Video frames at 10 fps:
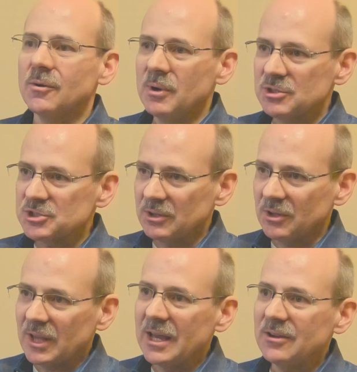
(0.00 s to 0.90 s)
emotional
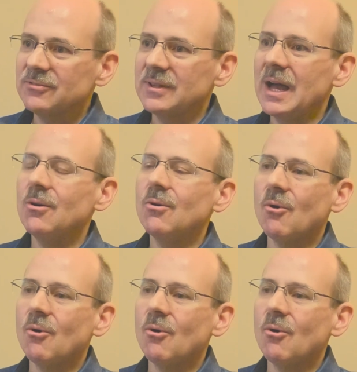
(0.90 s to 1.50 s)
life and how